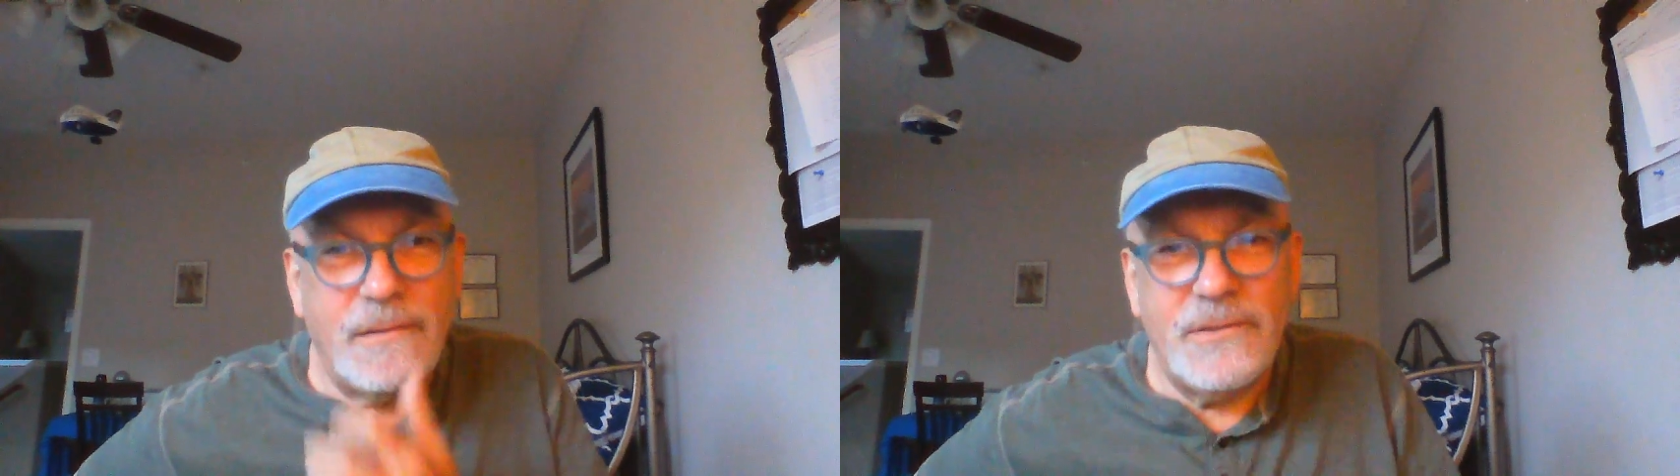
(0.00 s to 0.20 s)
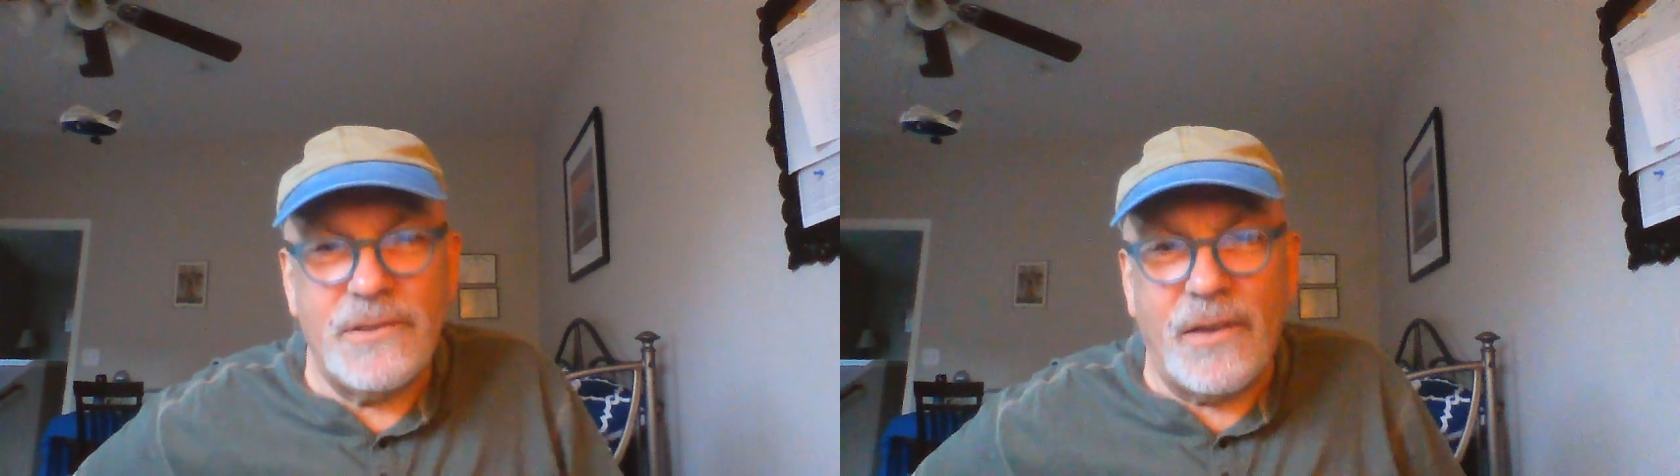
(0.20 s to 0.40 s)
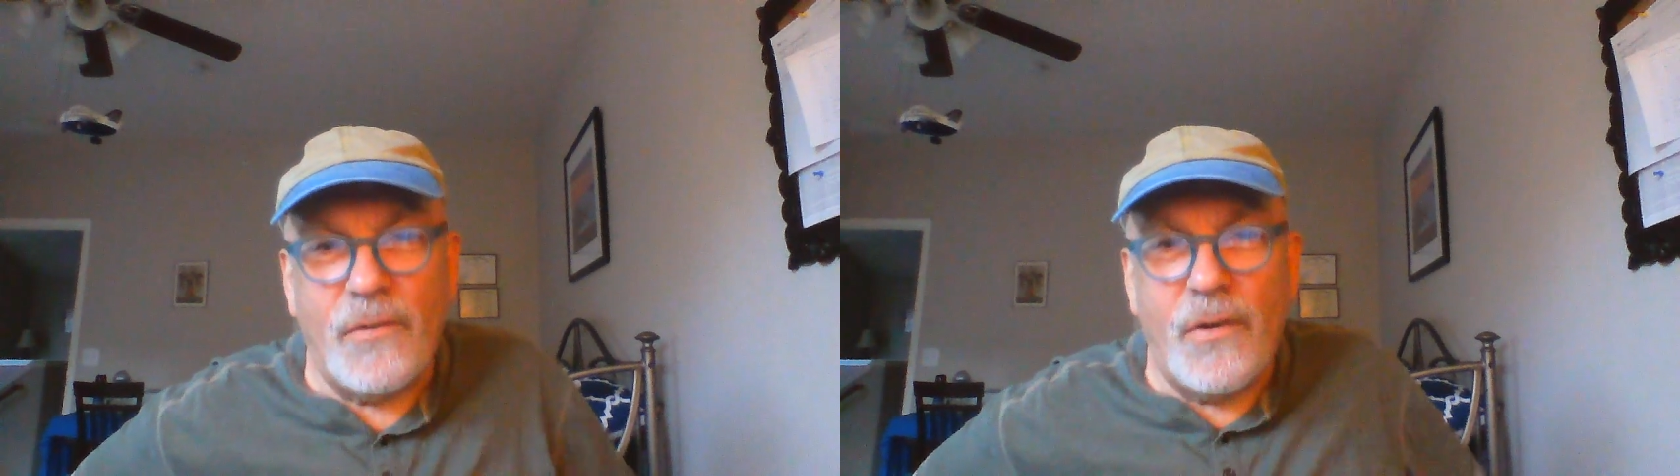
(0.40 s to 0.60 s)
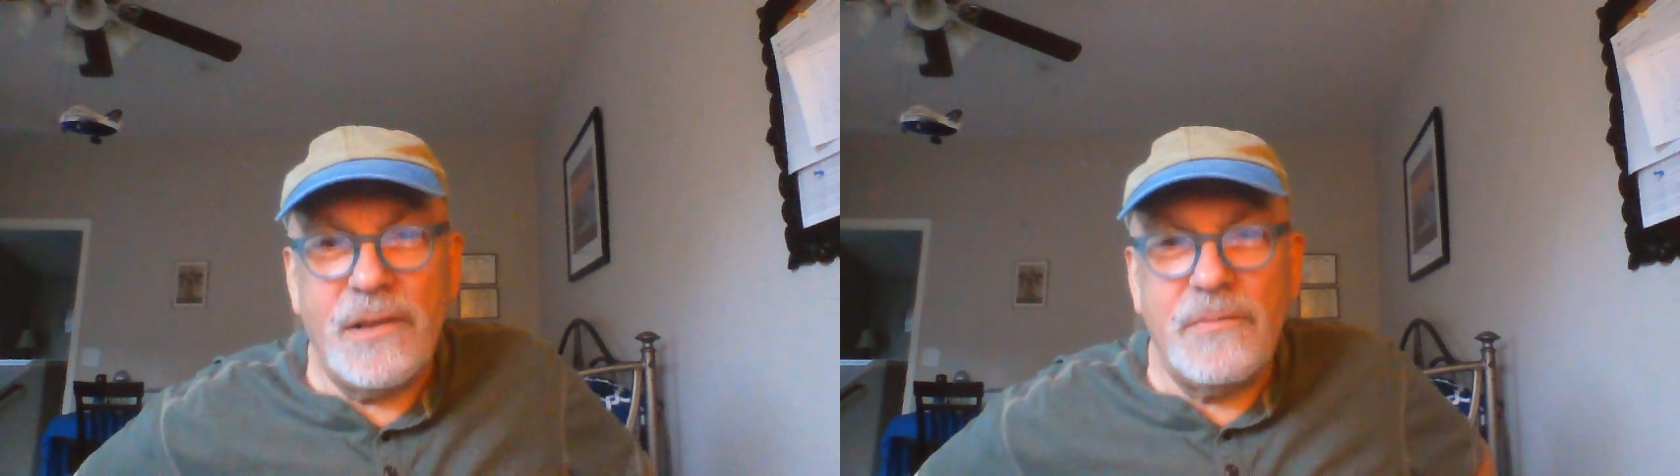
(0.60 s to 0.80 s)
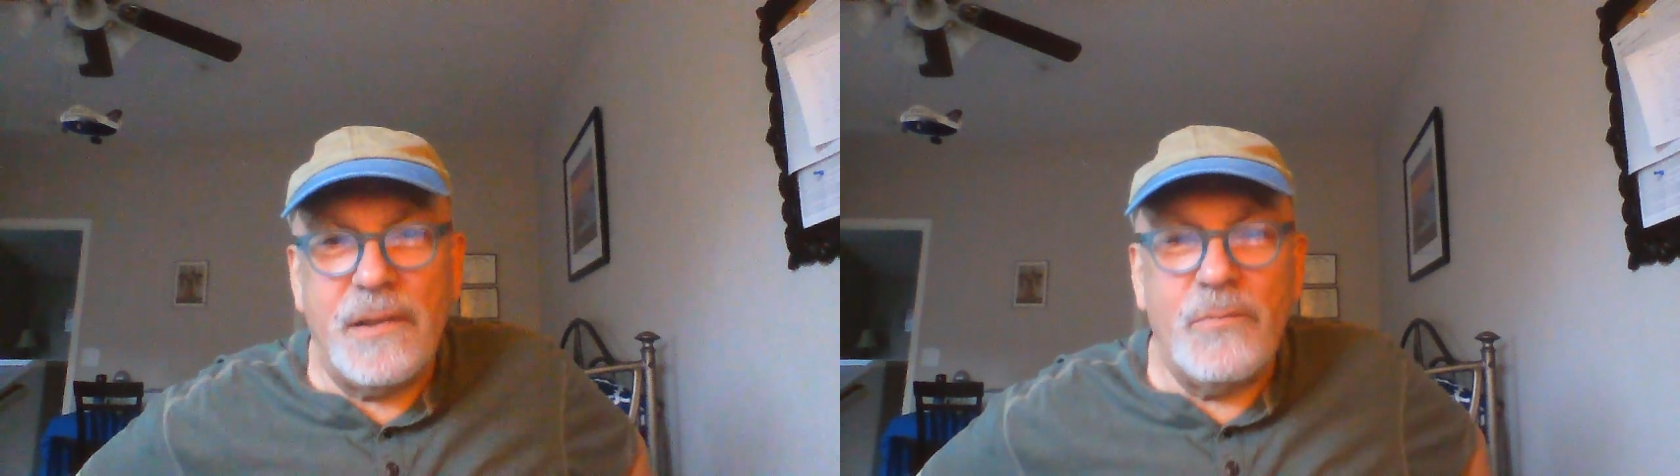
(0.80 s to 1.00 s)
So I've
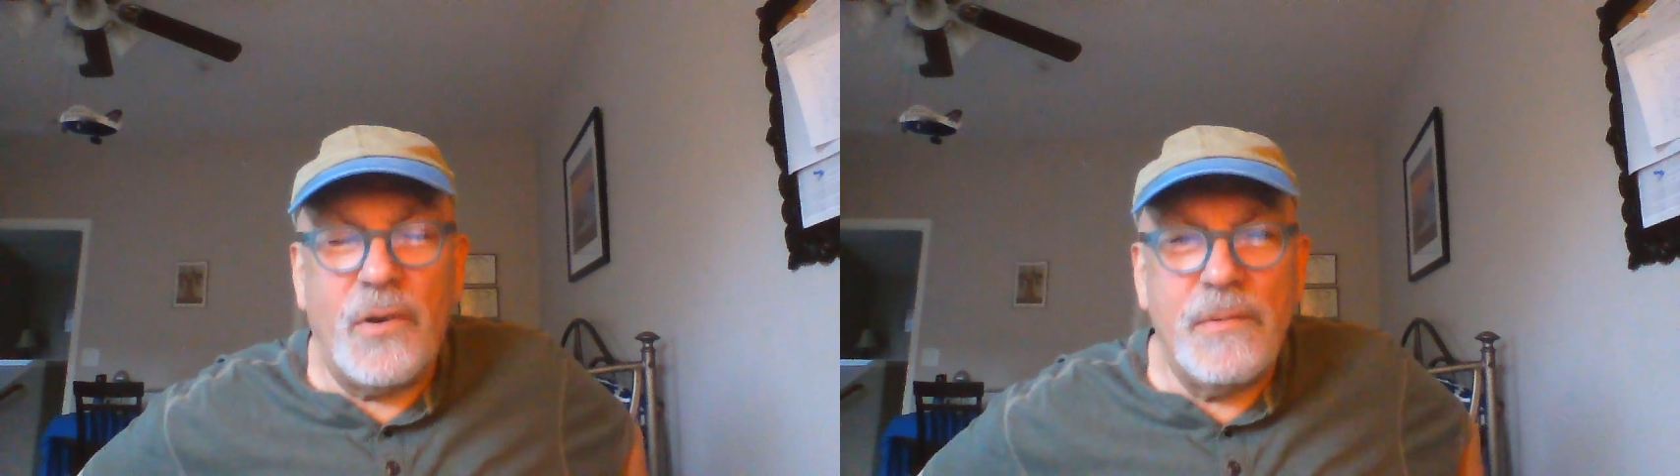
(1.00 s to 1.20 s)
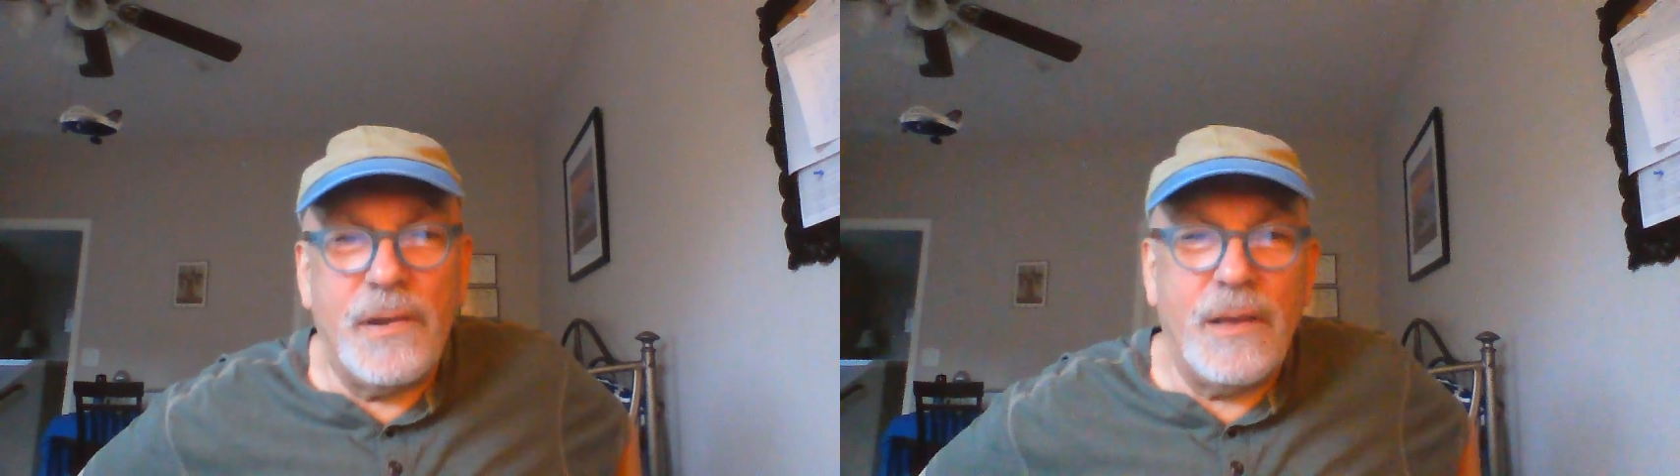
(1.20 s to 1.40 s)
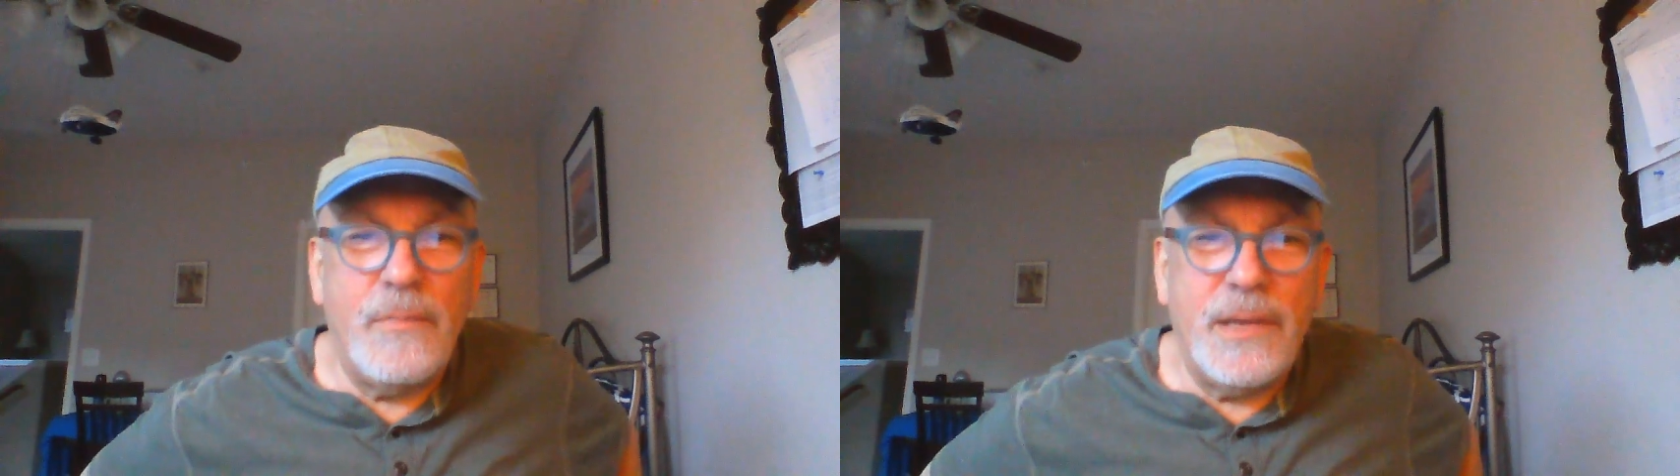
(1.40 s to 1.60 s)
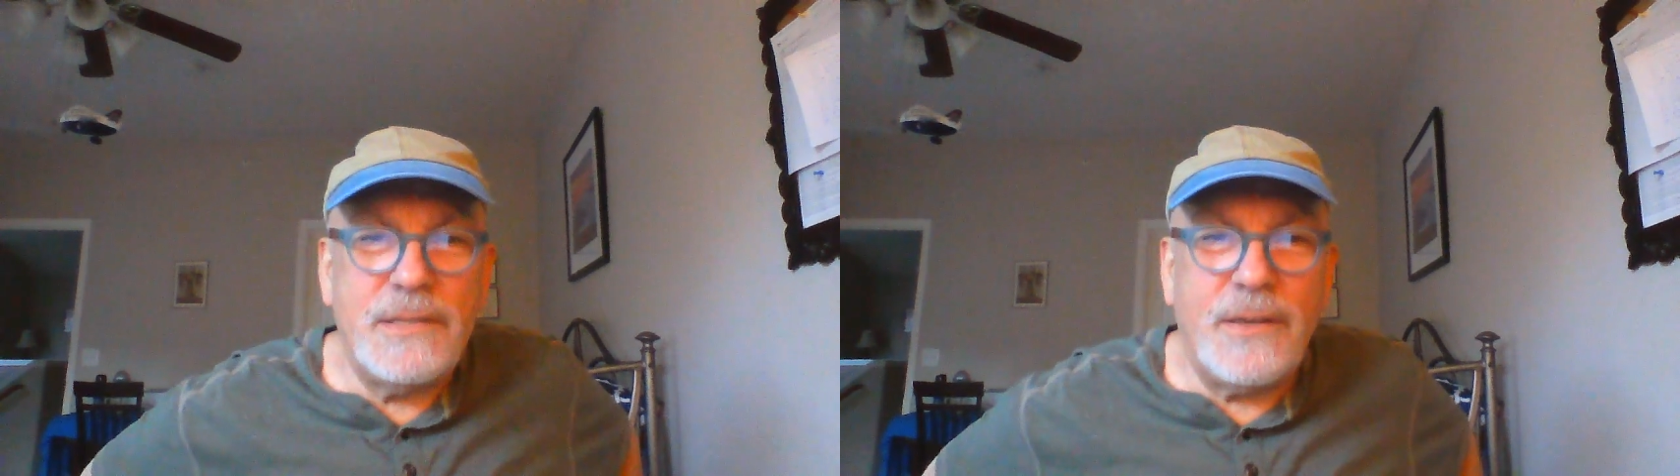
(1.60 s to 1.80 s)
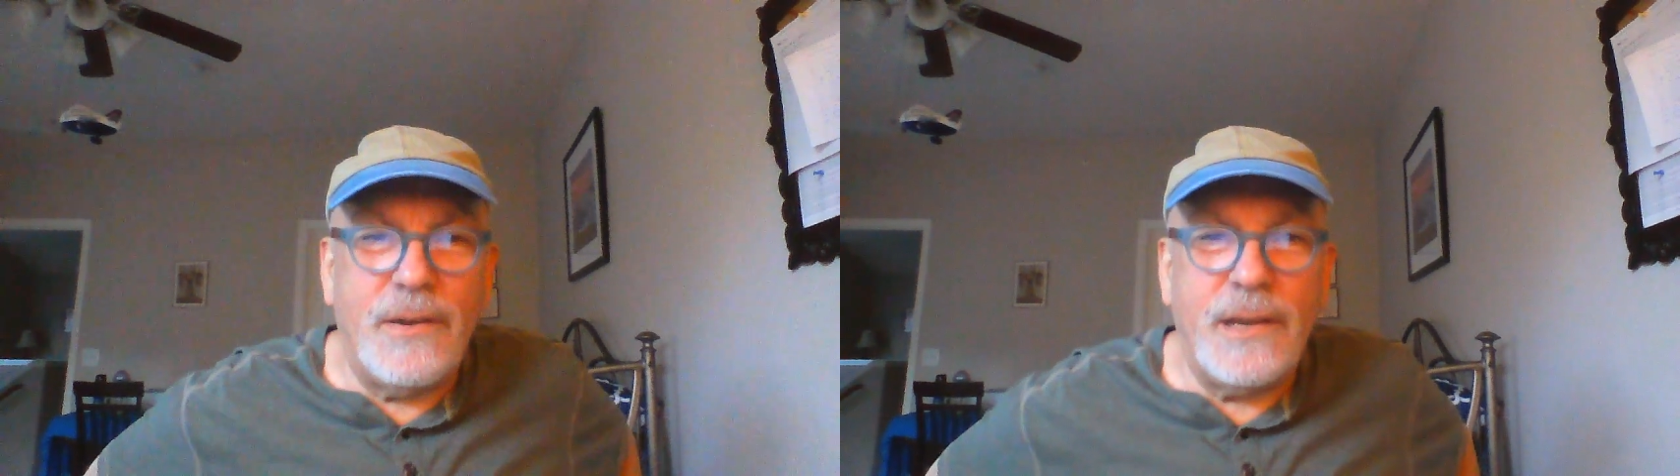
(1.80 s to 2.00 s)
always been morbidly
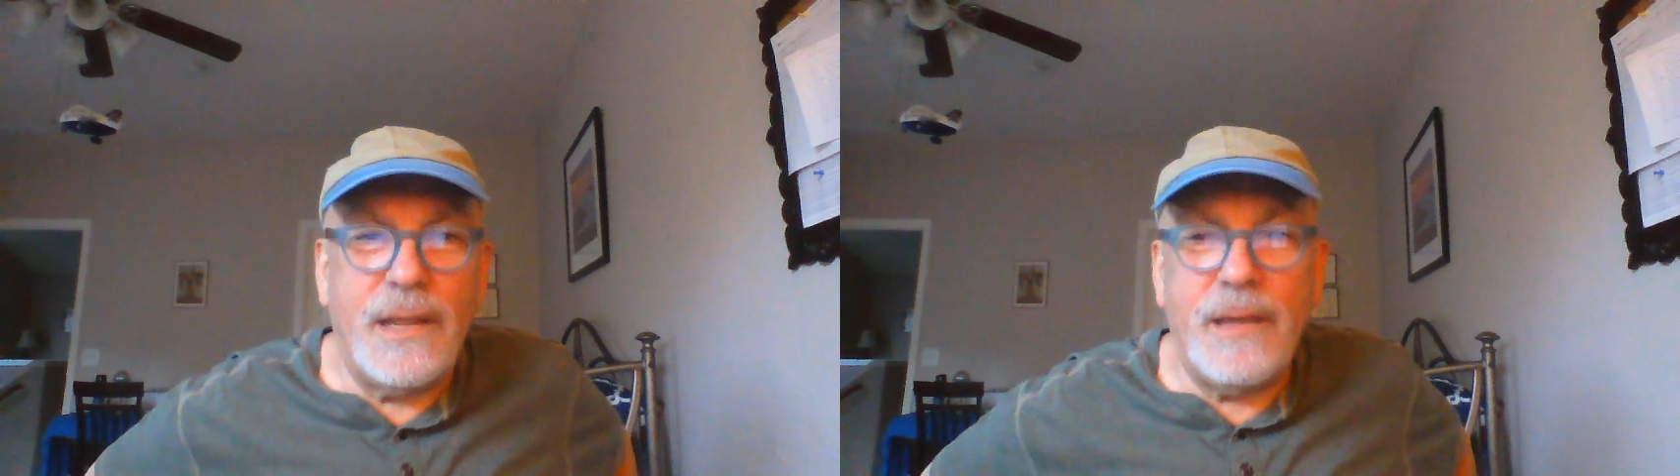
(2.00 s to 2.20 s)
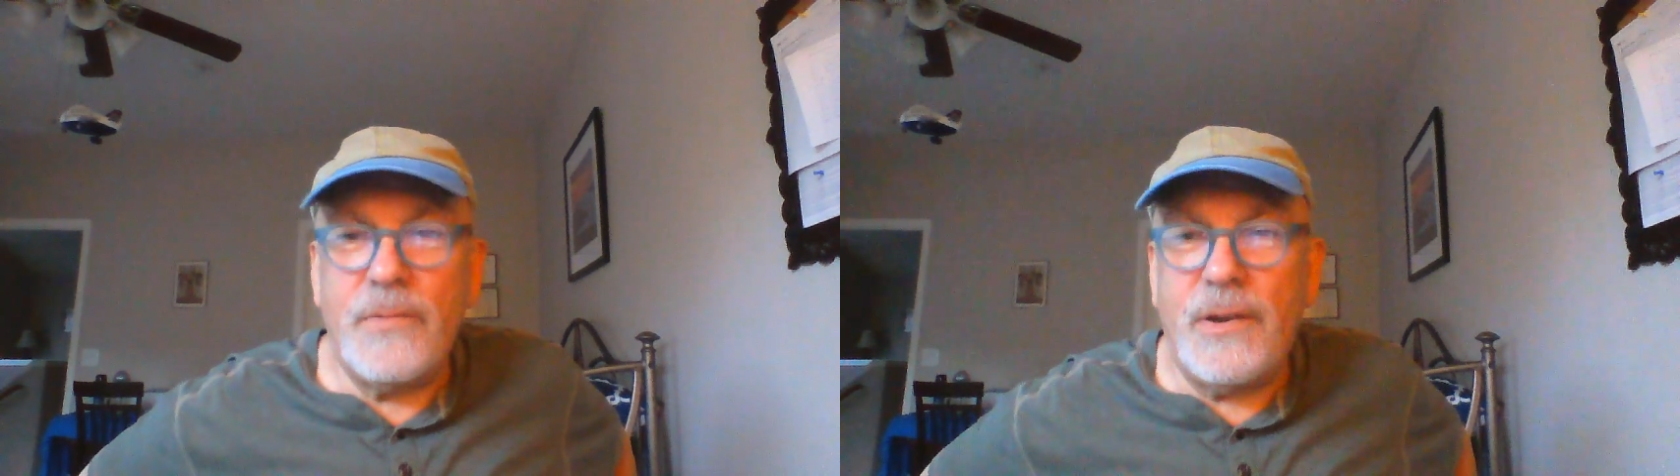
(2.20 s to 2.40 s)
obese, according to him.